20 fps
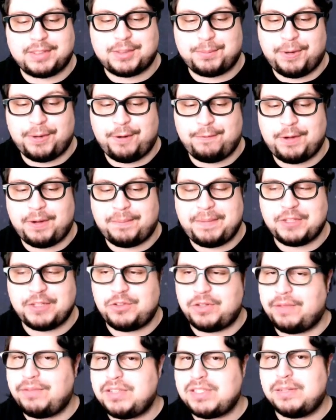profile picture.
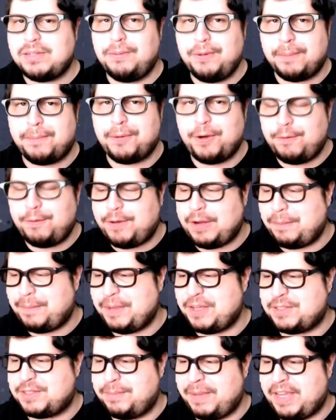Give us some more profile
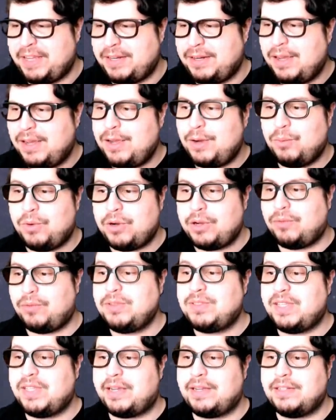pics, man. We're going
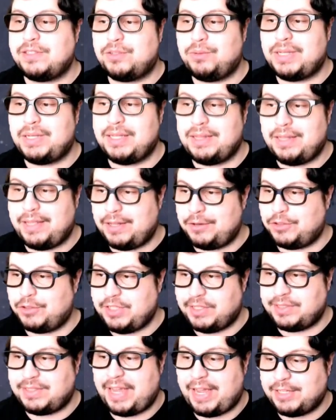second, so we get the energy
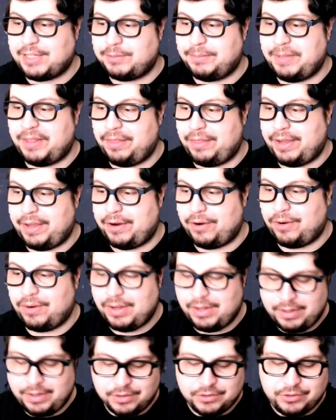attachment there.
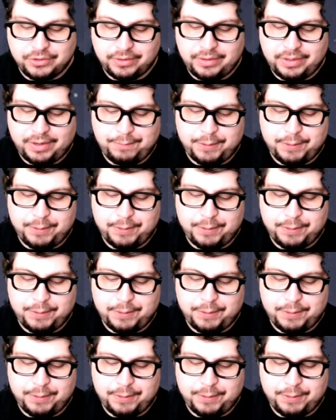Starting off with